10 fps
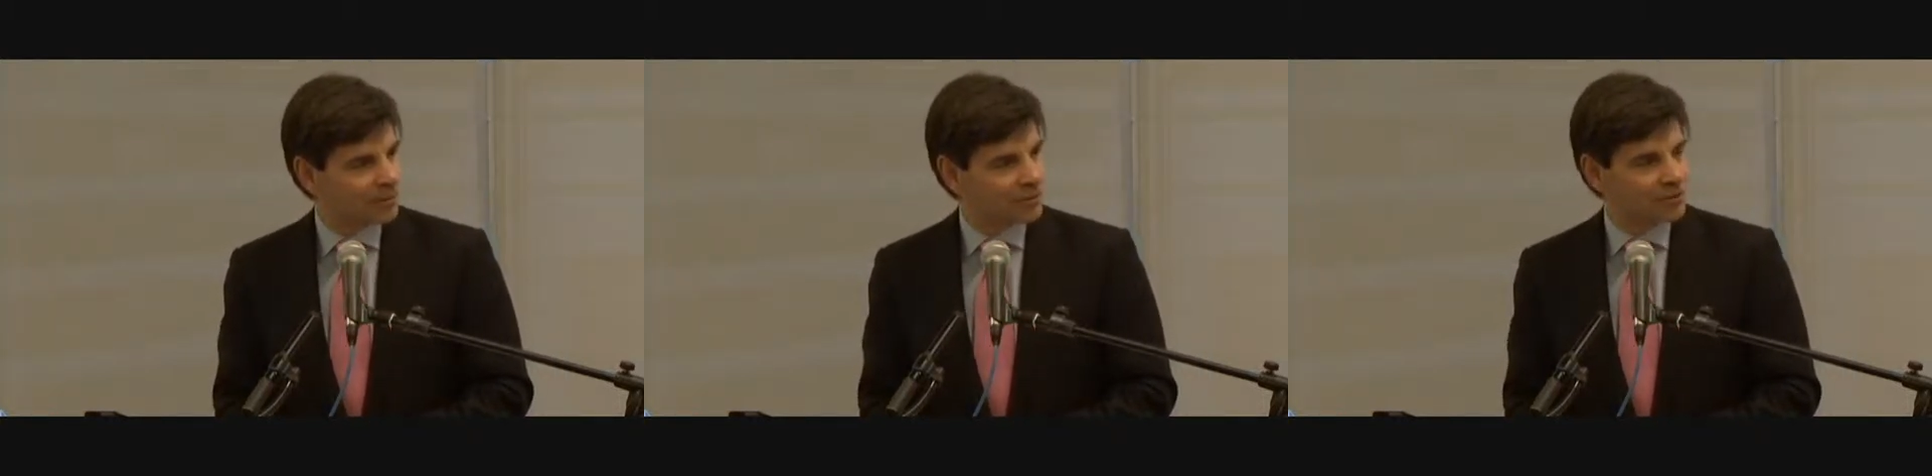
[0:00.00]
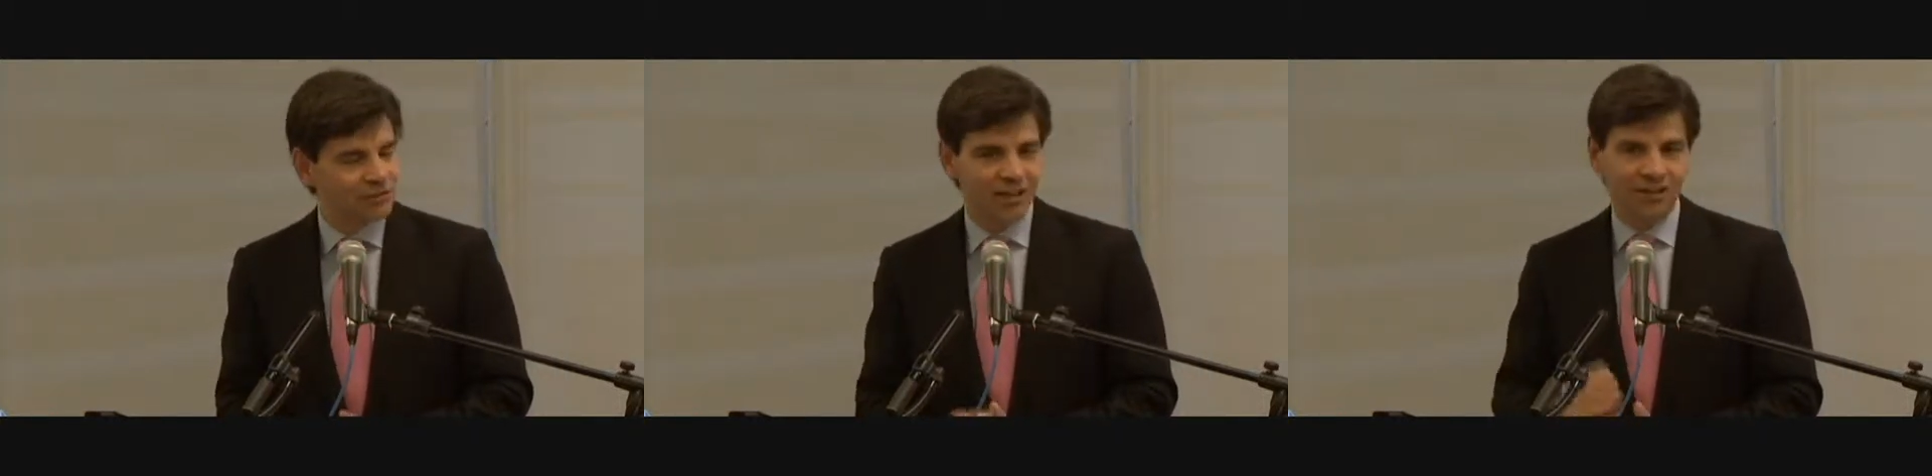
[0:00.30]
with
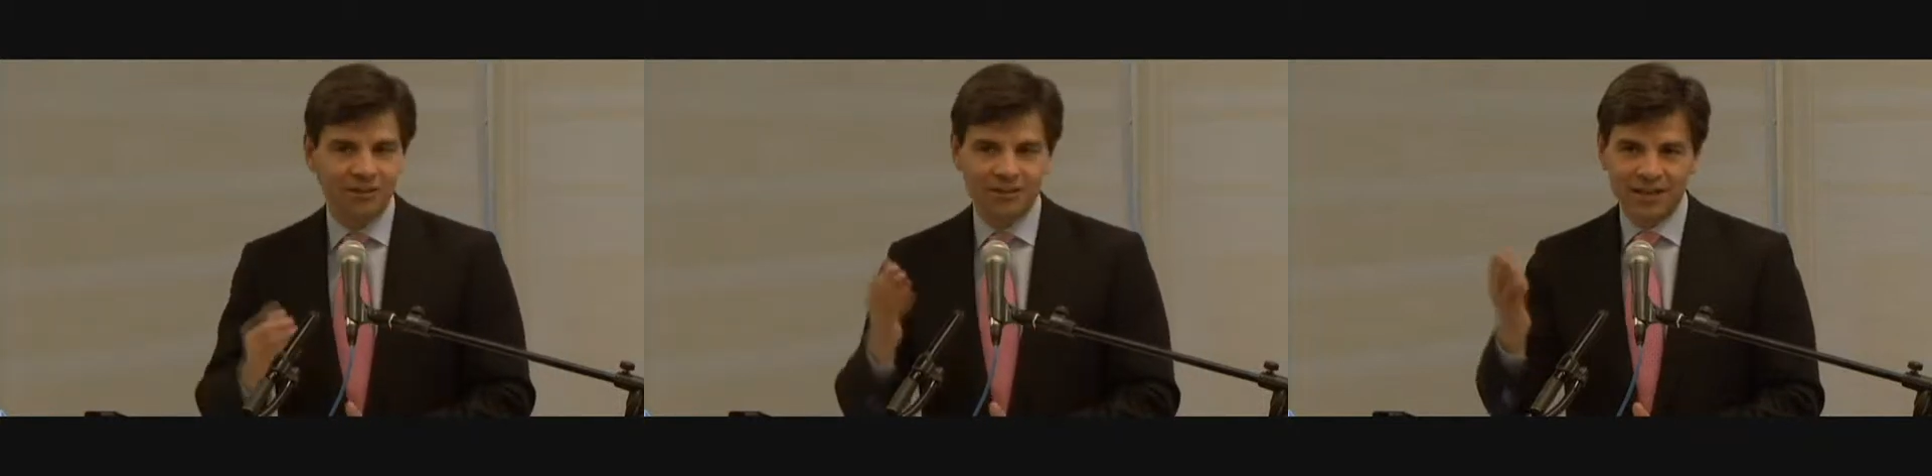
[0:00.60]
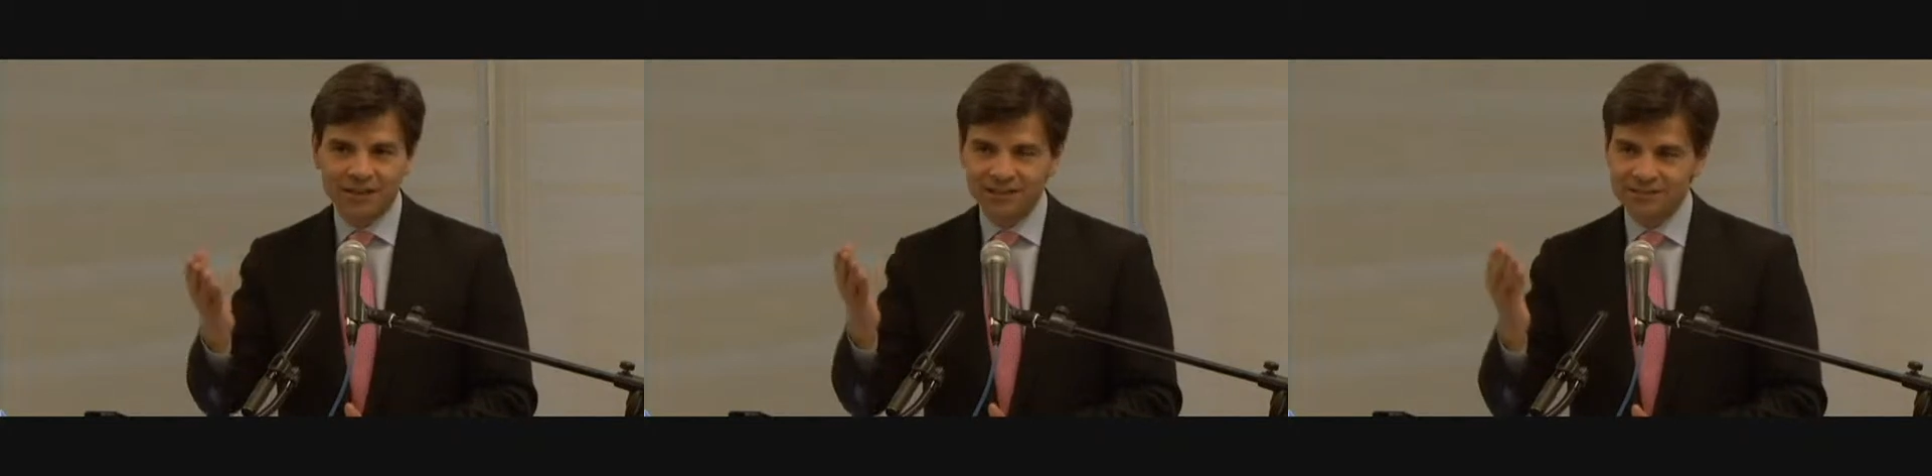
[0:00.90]
you, Senator,
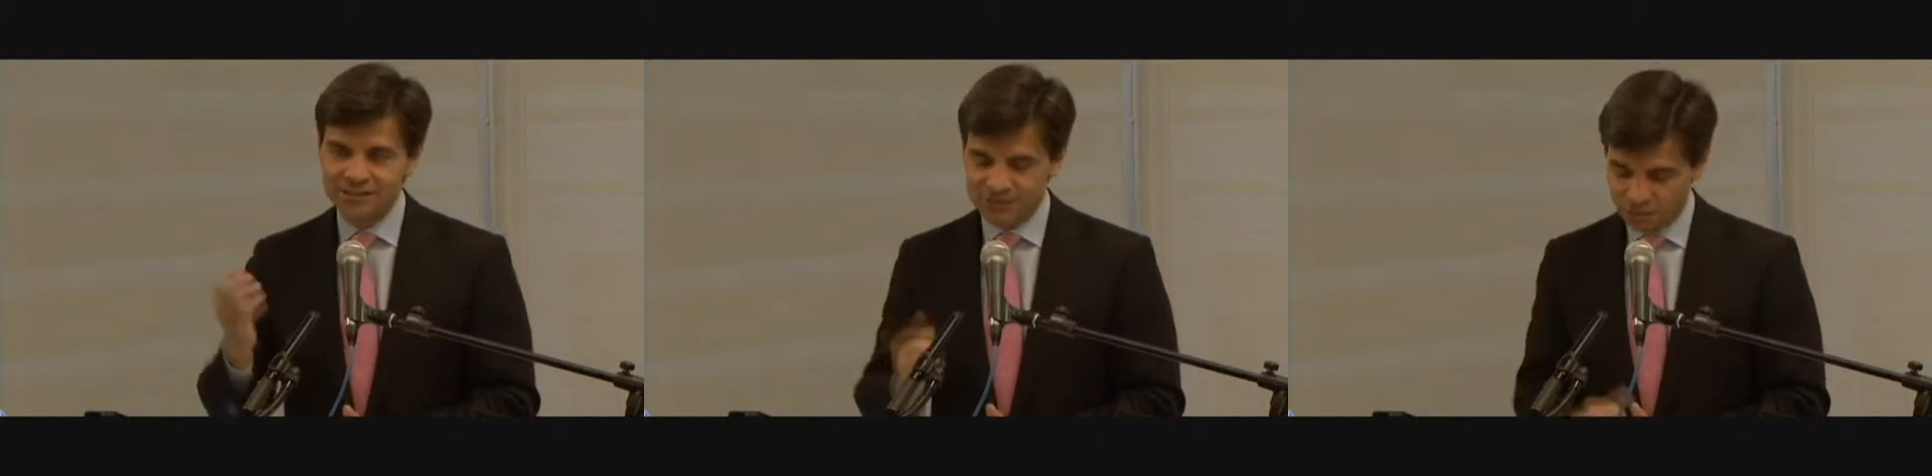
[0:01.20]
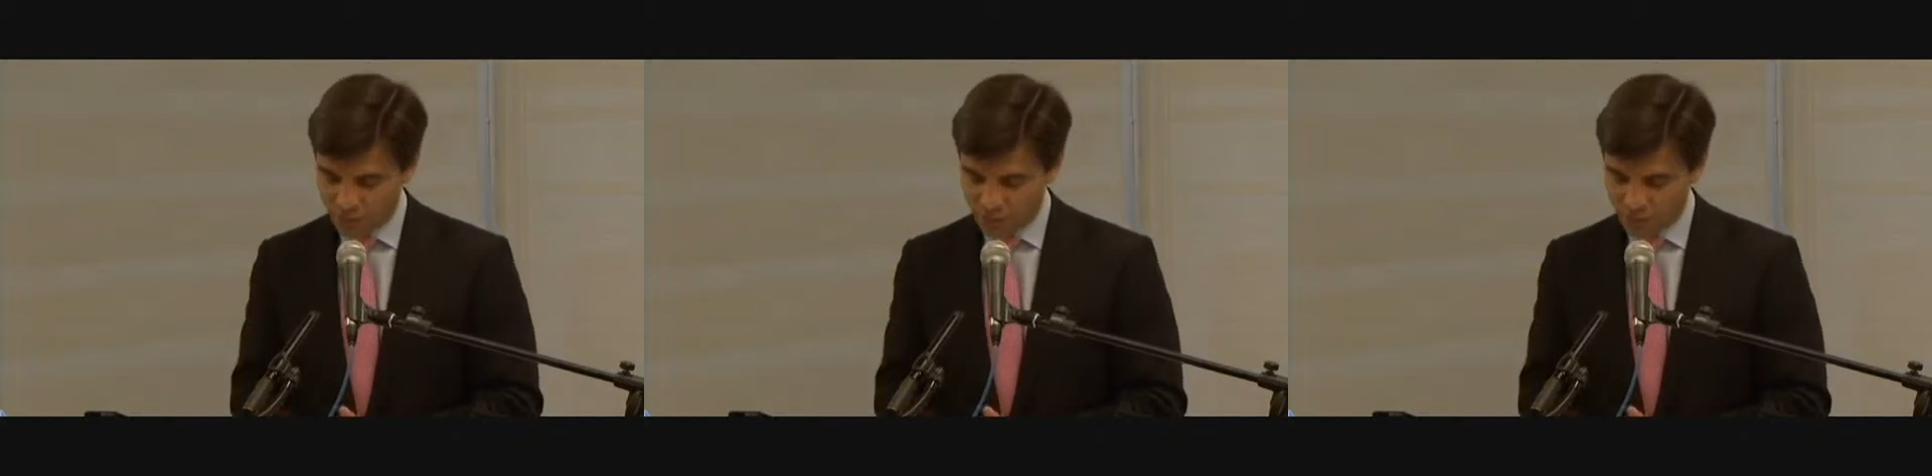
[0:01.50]
and listen to